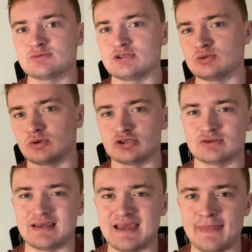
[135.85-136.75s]
which you want to try
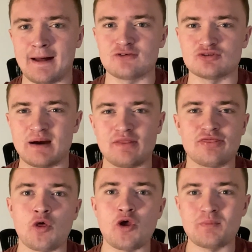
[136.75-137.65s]
and get that to about
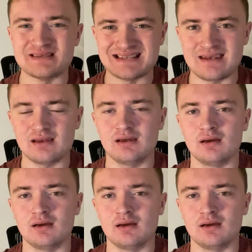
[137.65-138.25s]
30%.